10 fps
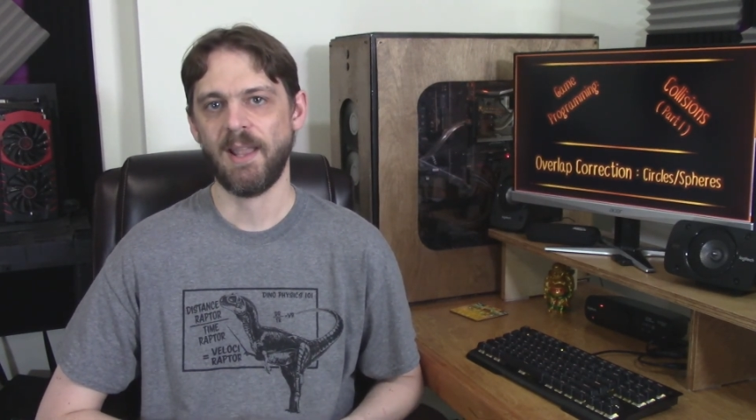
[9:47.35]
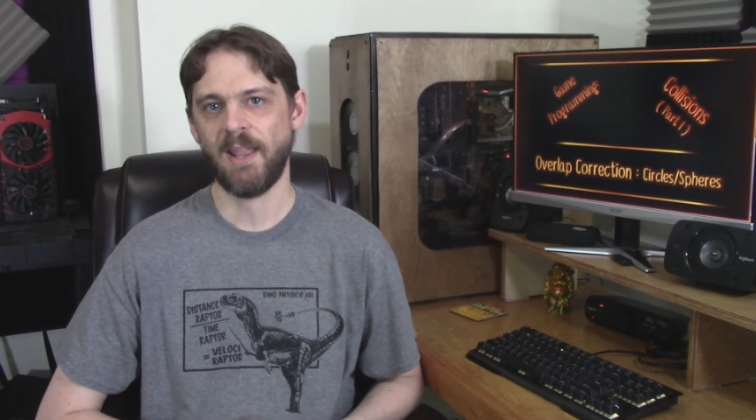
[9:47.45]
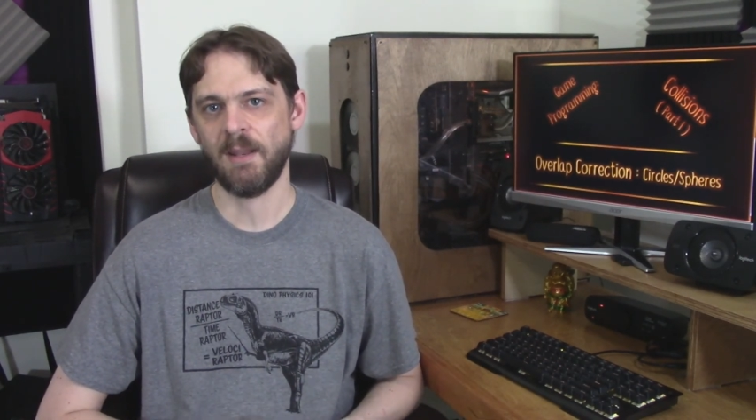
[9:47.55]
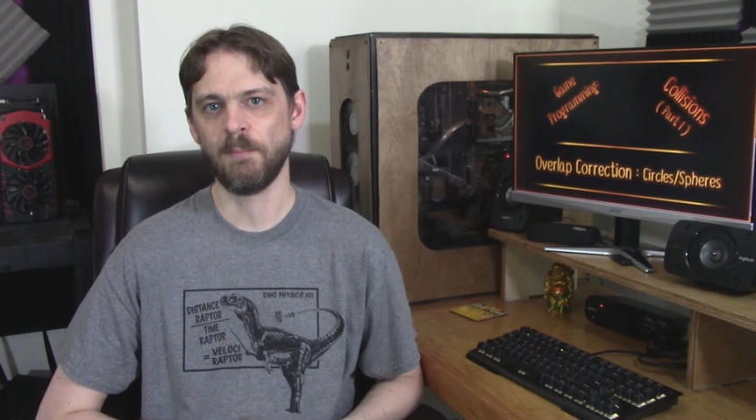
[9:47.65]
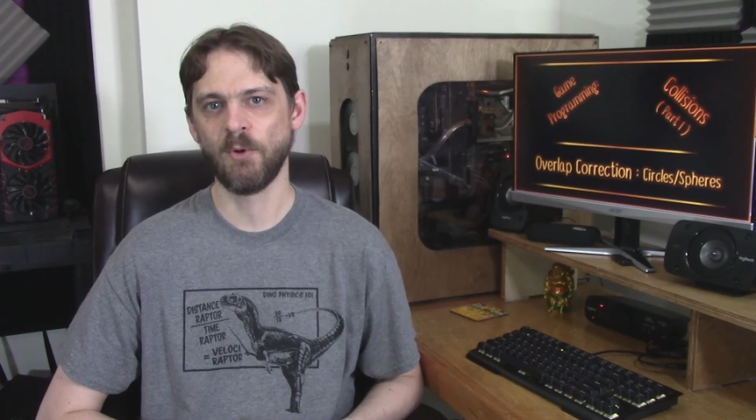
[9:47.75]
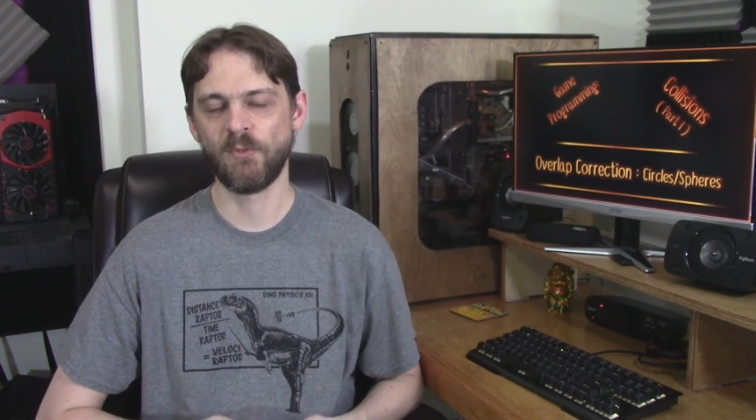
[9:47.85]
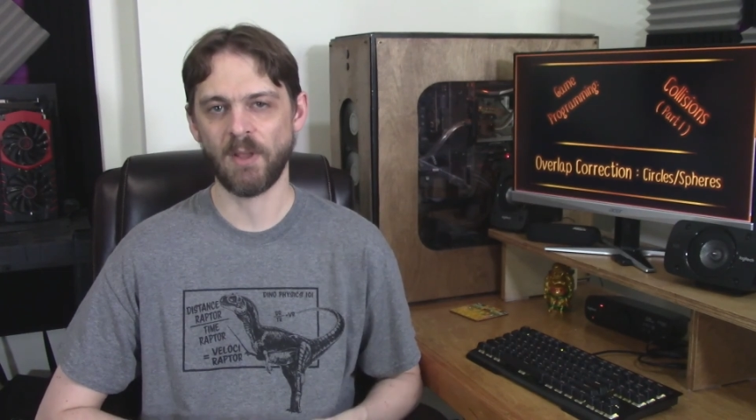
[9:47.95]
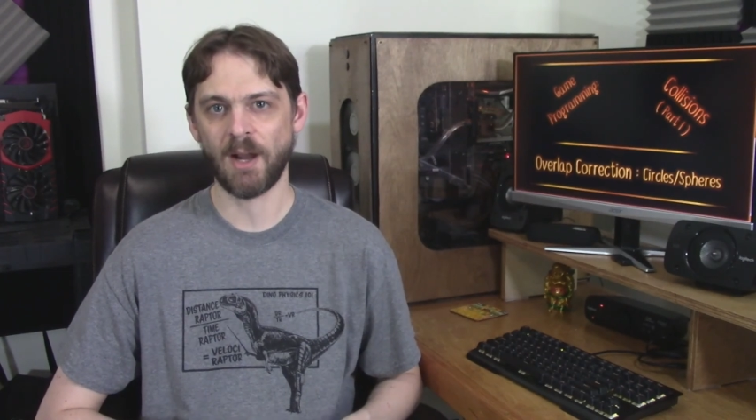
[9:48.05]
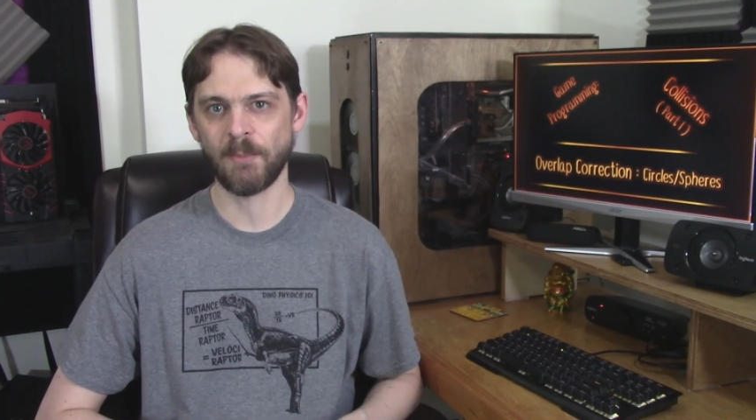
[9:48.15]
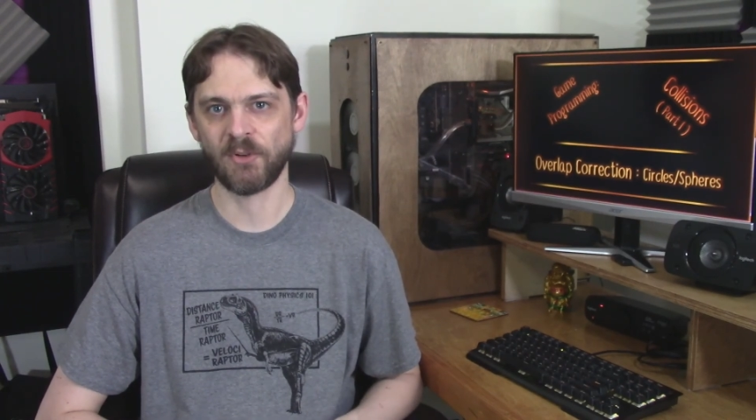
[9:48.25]
and move the
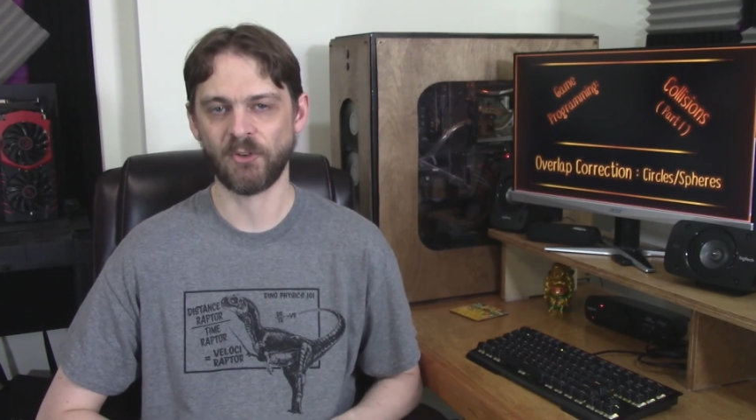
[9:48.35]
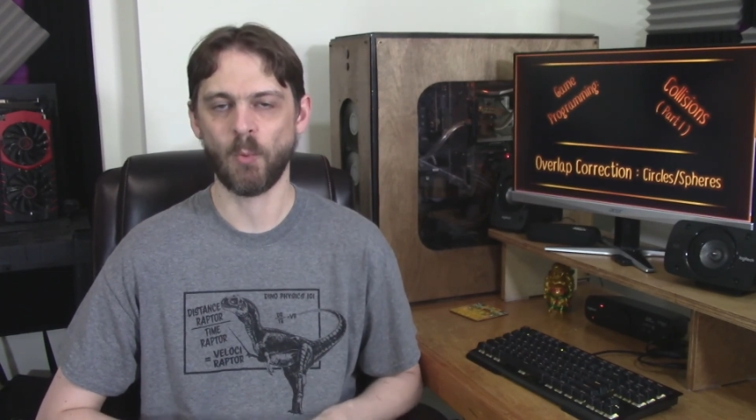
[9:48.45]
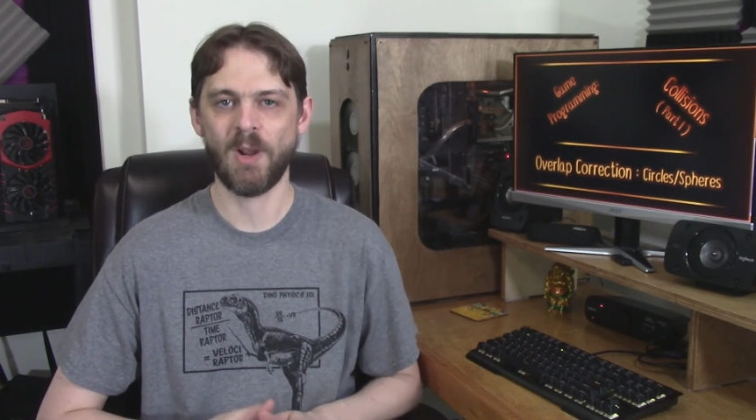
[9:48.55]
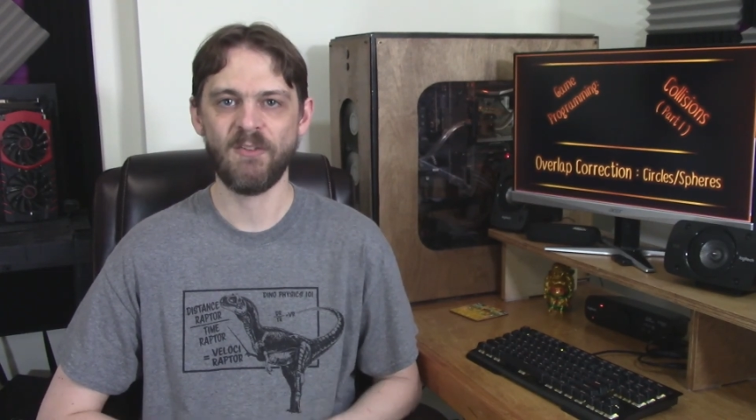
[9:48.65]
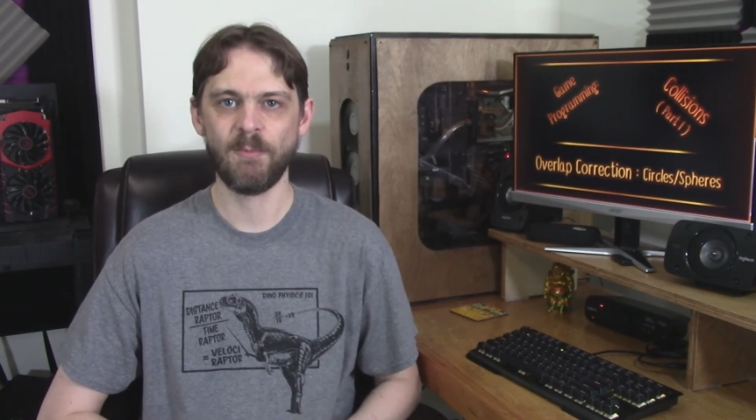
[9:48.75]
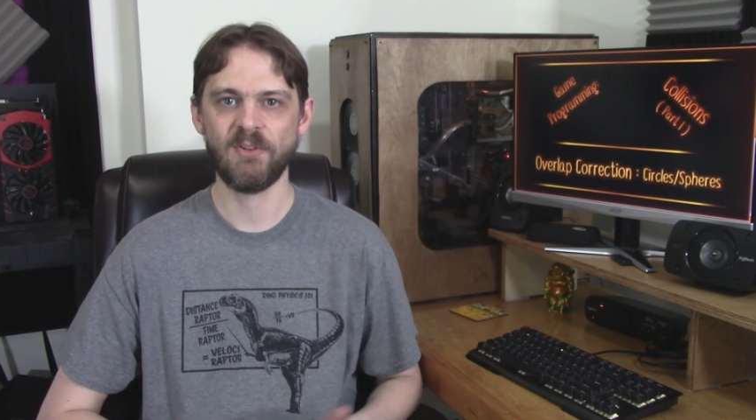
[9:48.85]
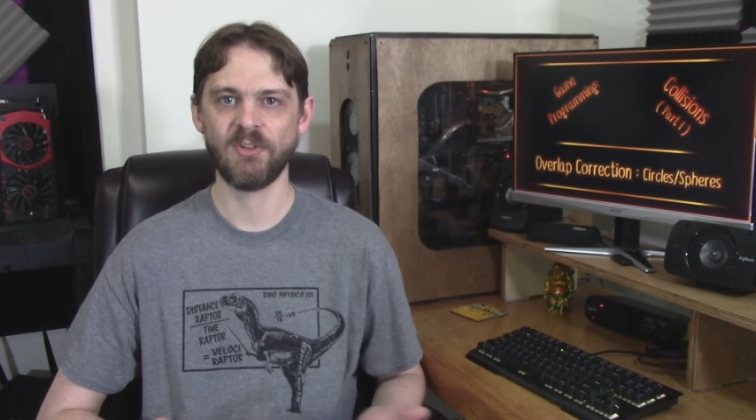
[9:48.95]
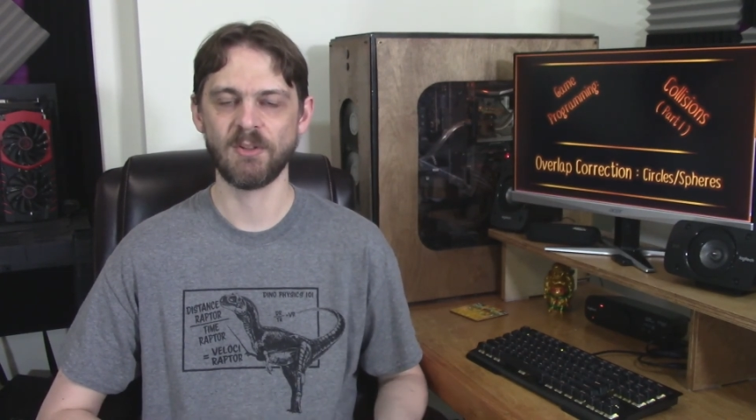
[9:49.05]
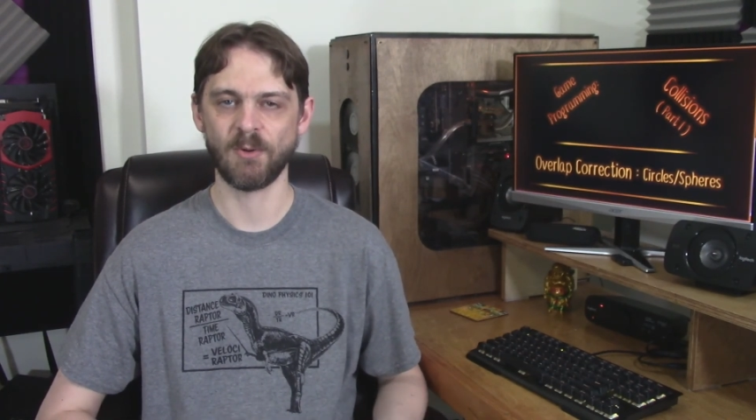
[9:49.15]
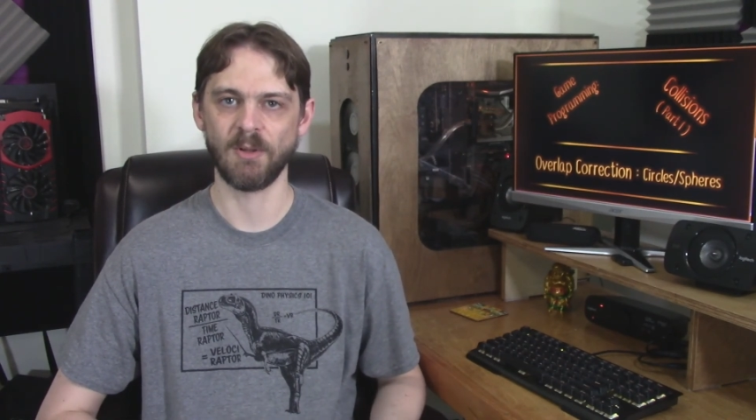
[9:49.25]
objects away from each
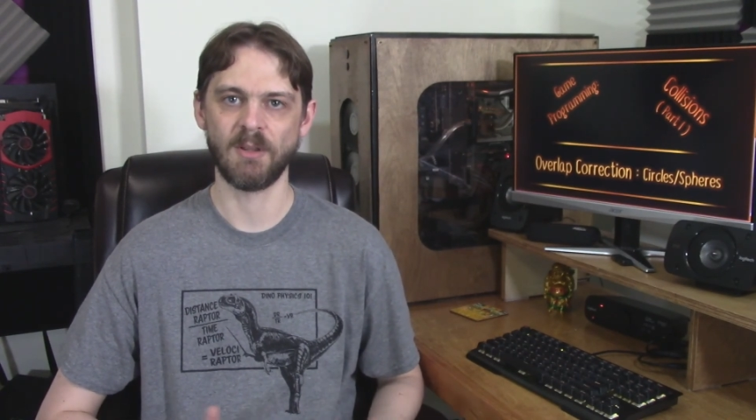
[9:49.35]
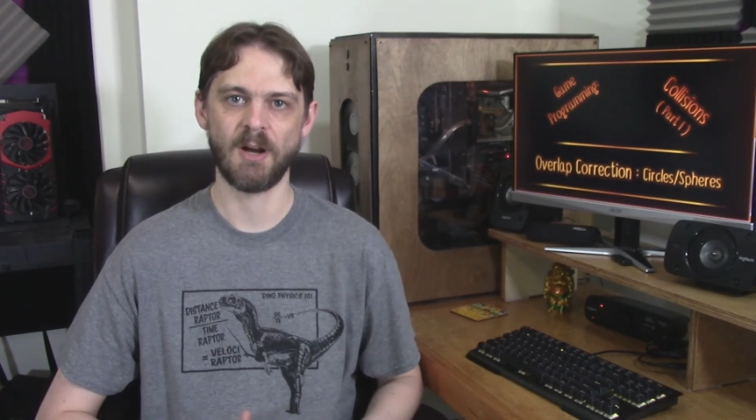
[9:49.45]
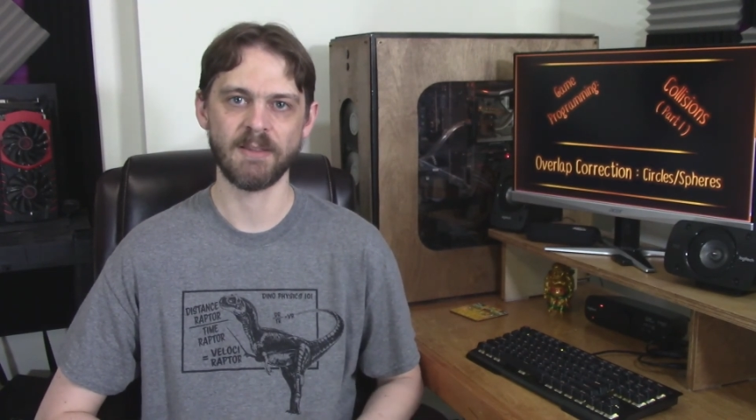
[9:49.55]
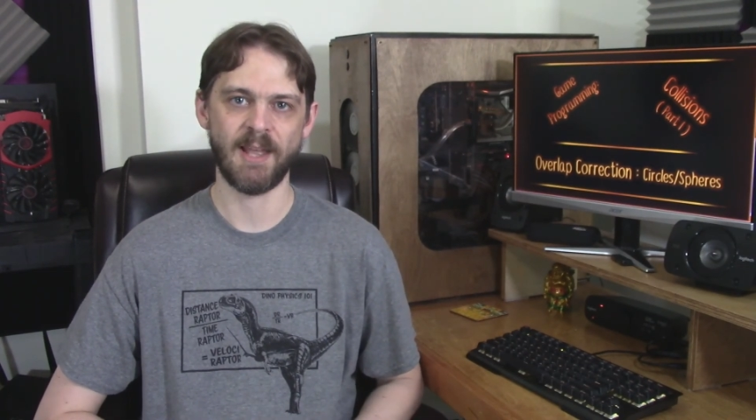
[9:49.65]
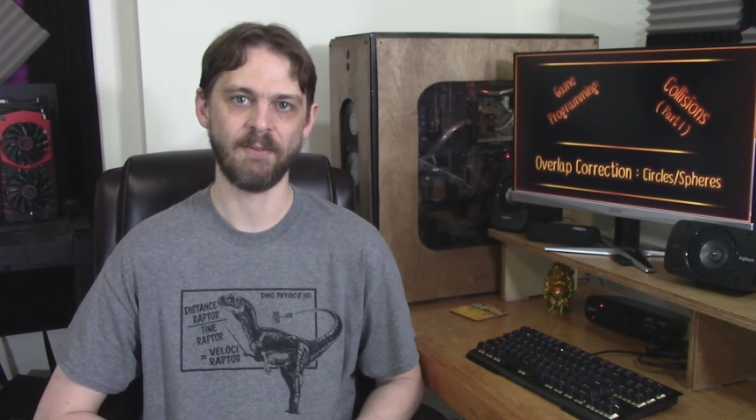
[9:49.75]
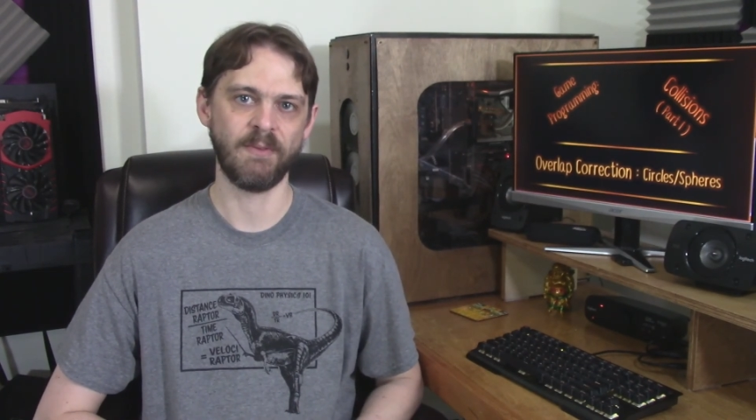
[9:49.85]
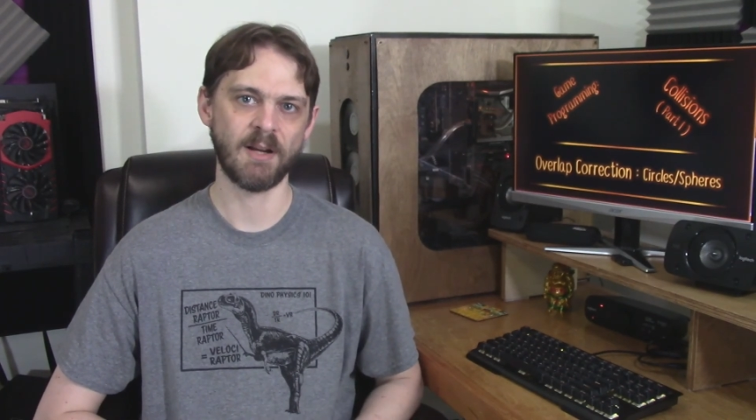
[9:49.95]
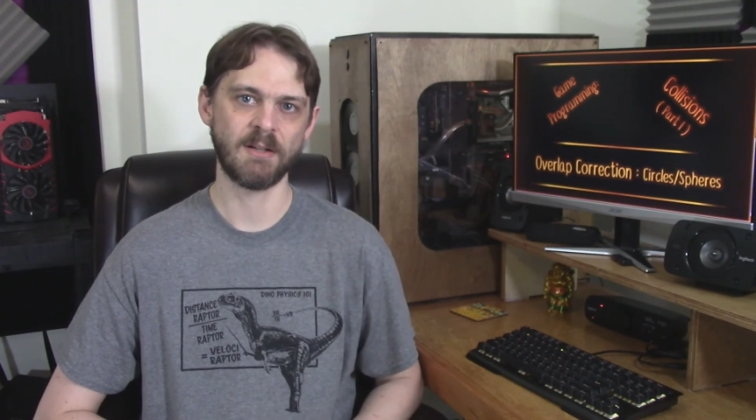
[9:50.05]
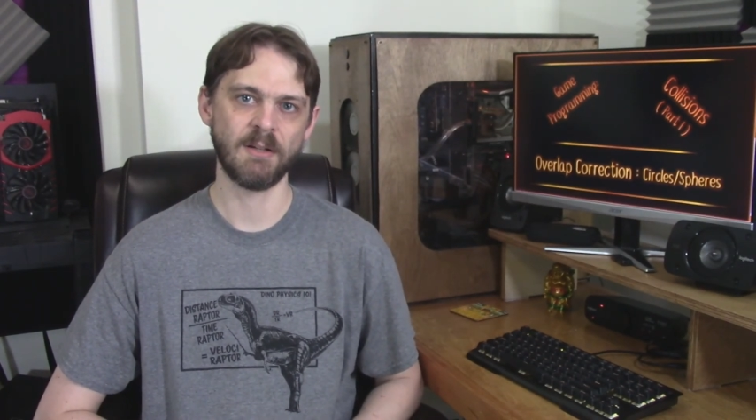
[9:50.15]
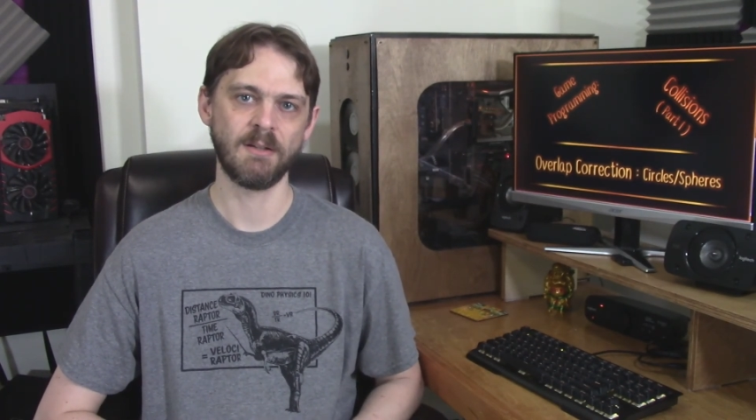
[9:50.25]
other along that
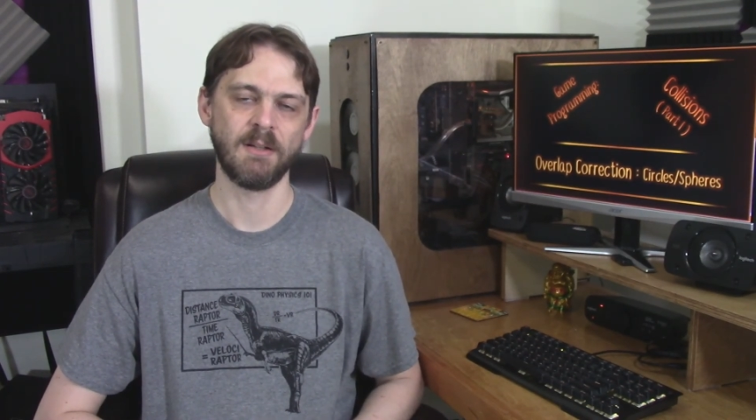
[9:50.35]
vector,